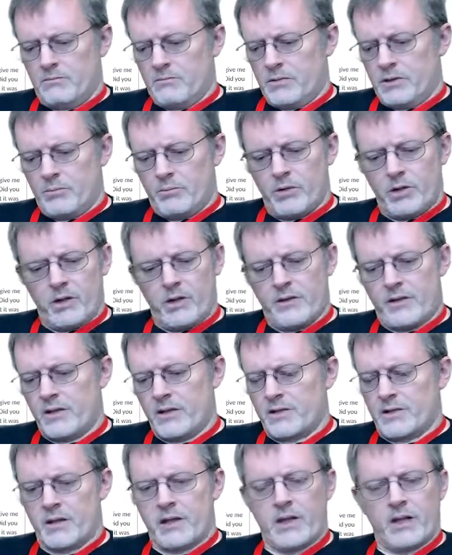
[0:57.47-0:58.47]
putting
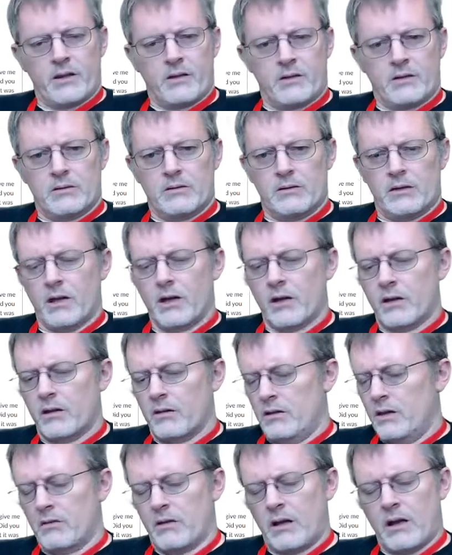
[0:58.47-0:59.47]
things together.
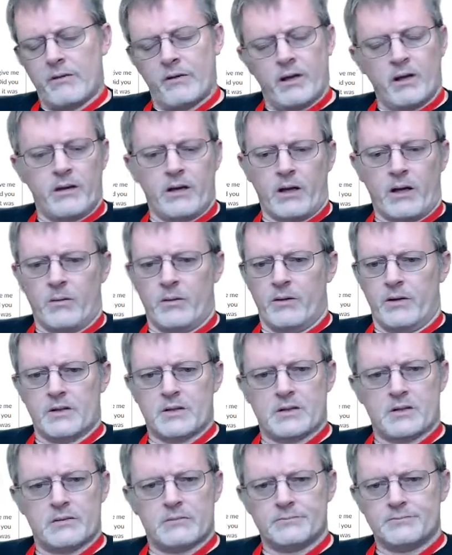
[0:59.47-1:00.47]
You don't have any of that with
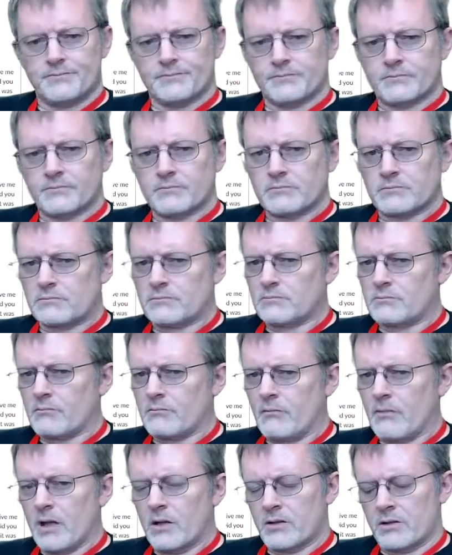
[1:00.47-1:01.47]
this.
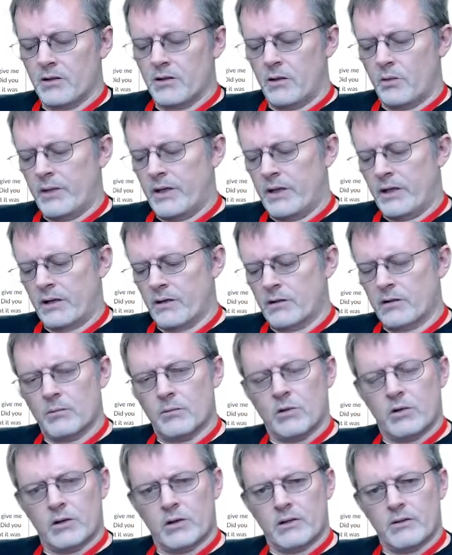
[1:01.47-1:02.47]
So we get a lot
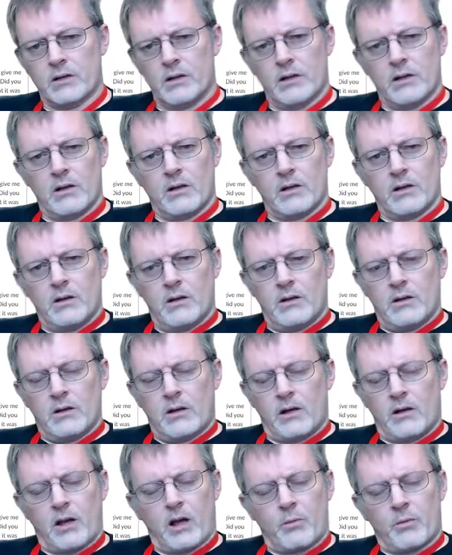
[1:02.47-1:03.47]
more